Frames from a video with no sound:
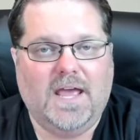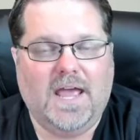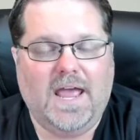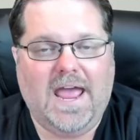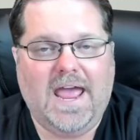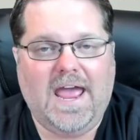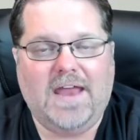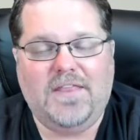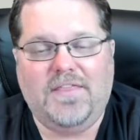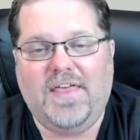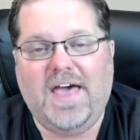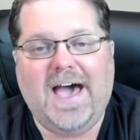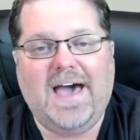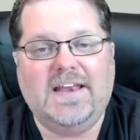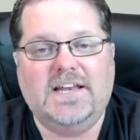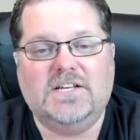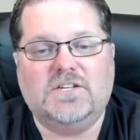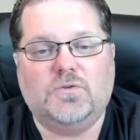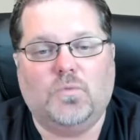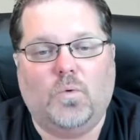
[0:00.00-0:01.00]
And
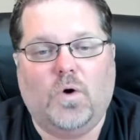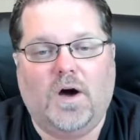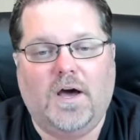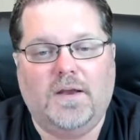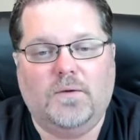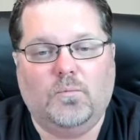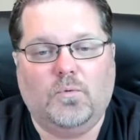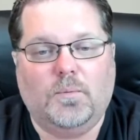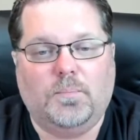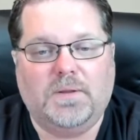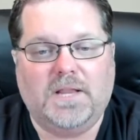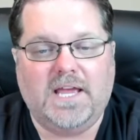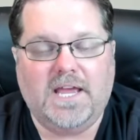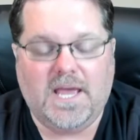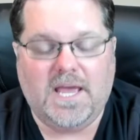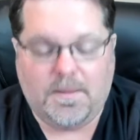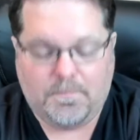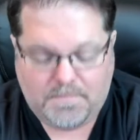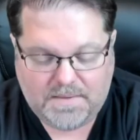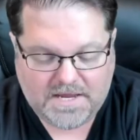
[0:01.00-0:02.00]
that is what will
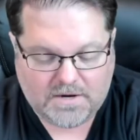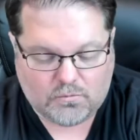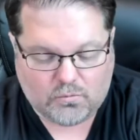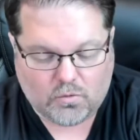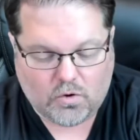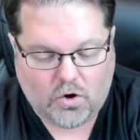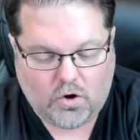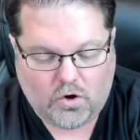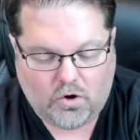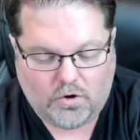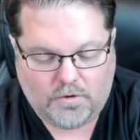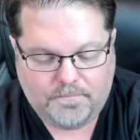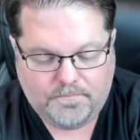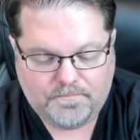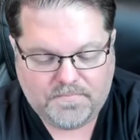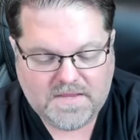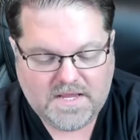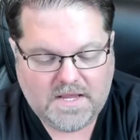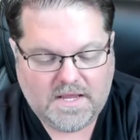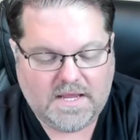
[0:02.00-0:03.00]
play a big role
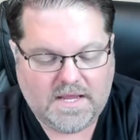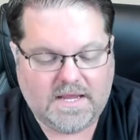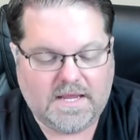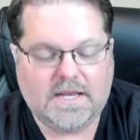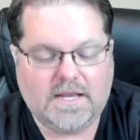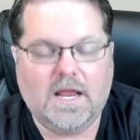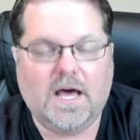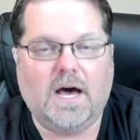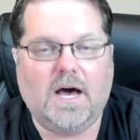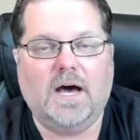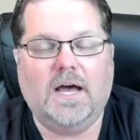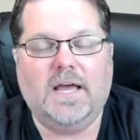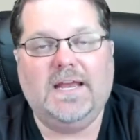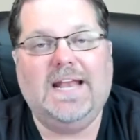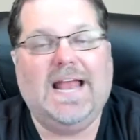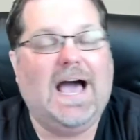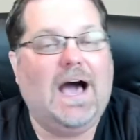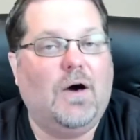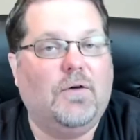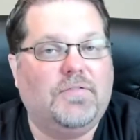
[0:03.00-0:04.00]
in
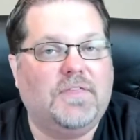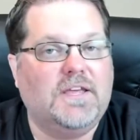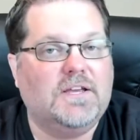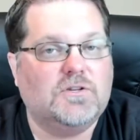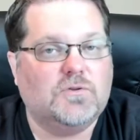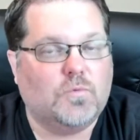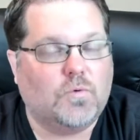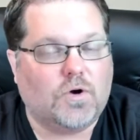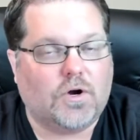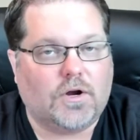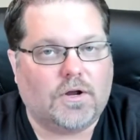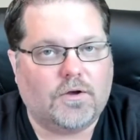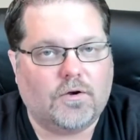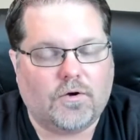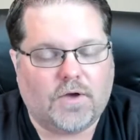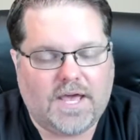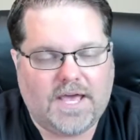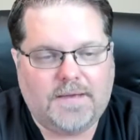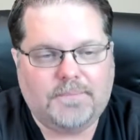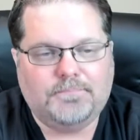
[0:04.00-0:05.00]
how things work.
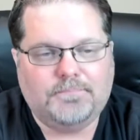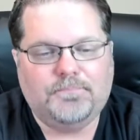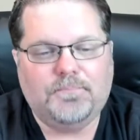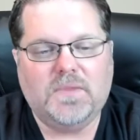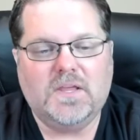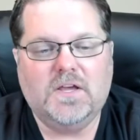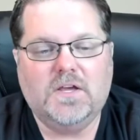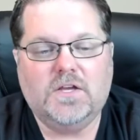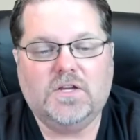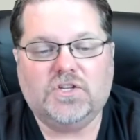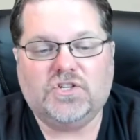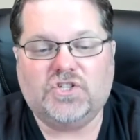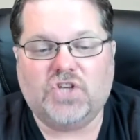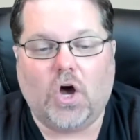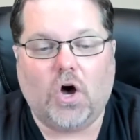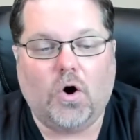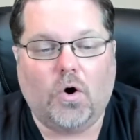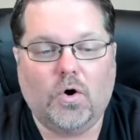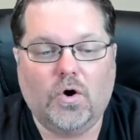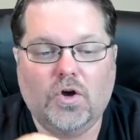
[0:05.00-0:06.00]
Okay.
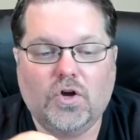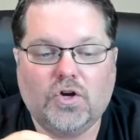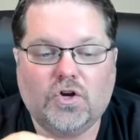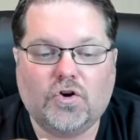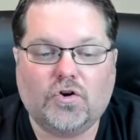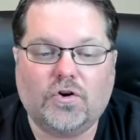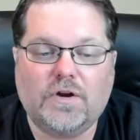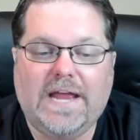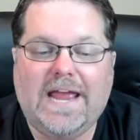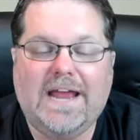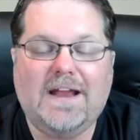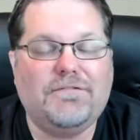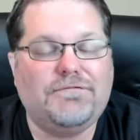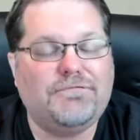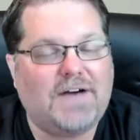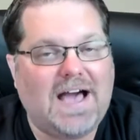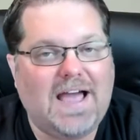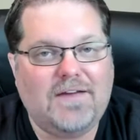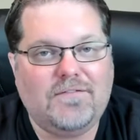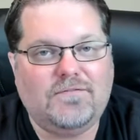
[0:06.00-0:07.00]
So create a
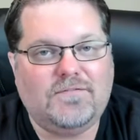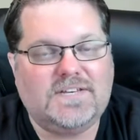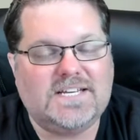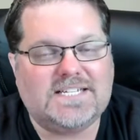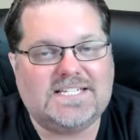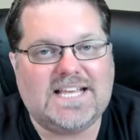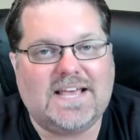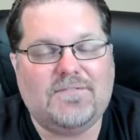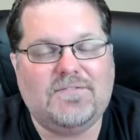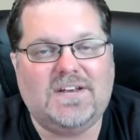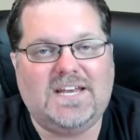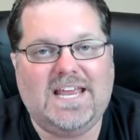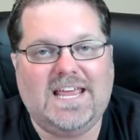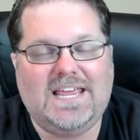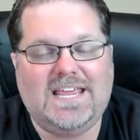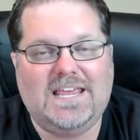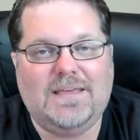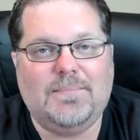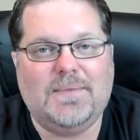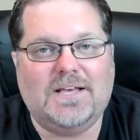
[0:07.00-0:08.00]
5 to 7
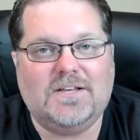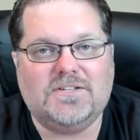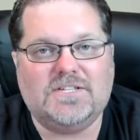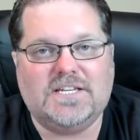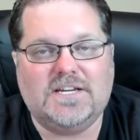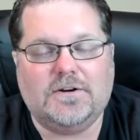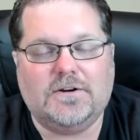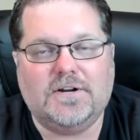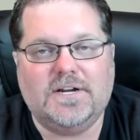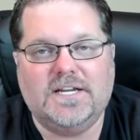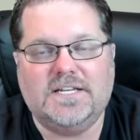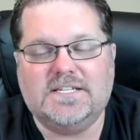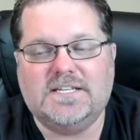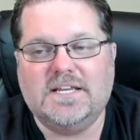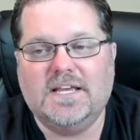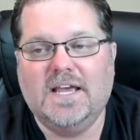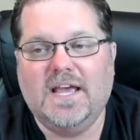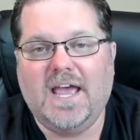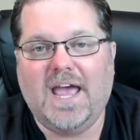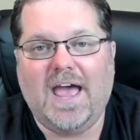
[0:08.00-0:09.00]
day email series,
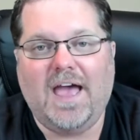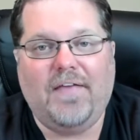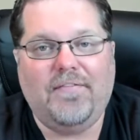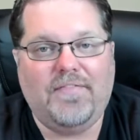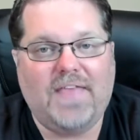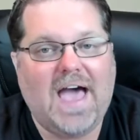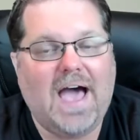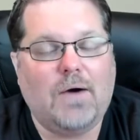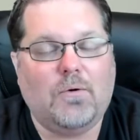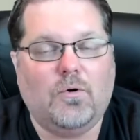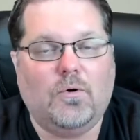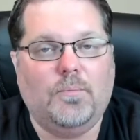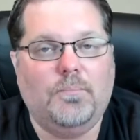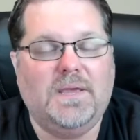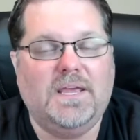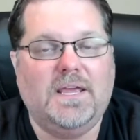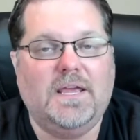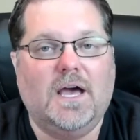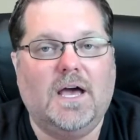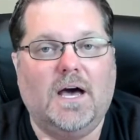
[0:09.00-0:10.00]
and that will
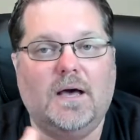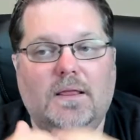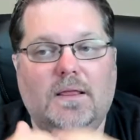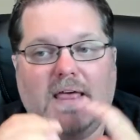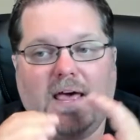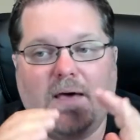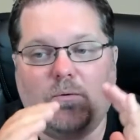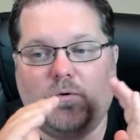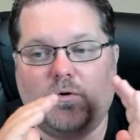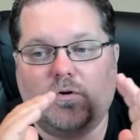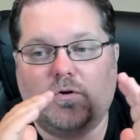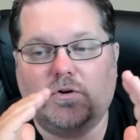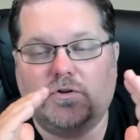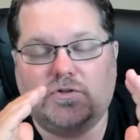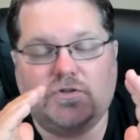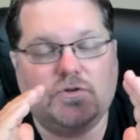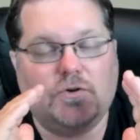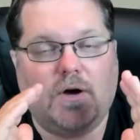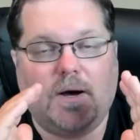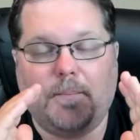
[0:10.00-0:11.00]

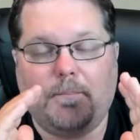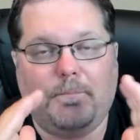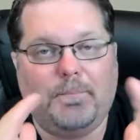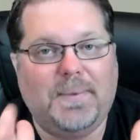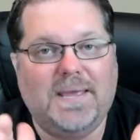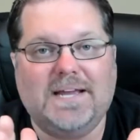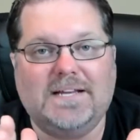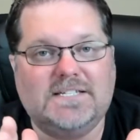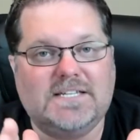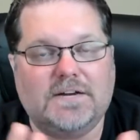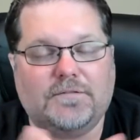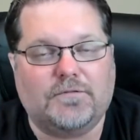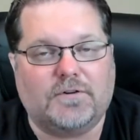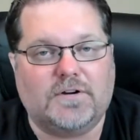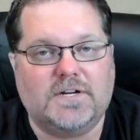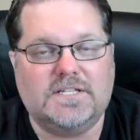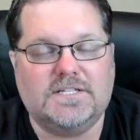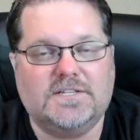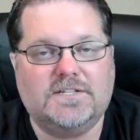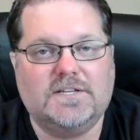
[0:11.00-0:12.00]
do a big
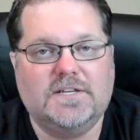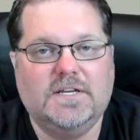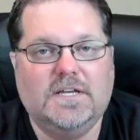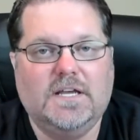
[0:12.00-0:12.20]
difference